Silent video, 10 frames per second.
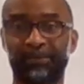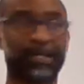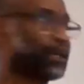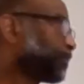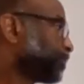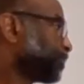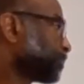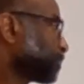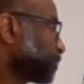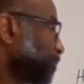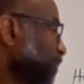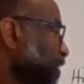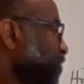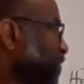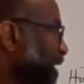right?
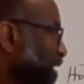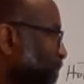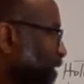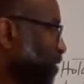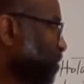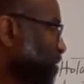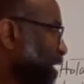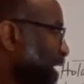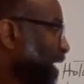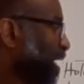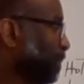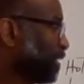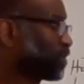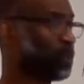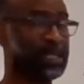So that can be used in
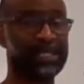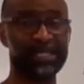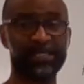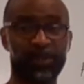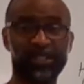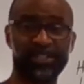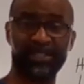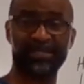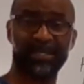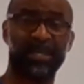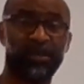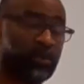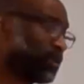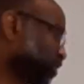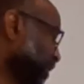between these questions
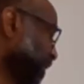when you're trying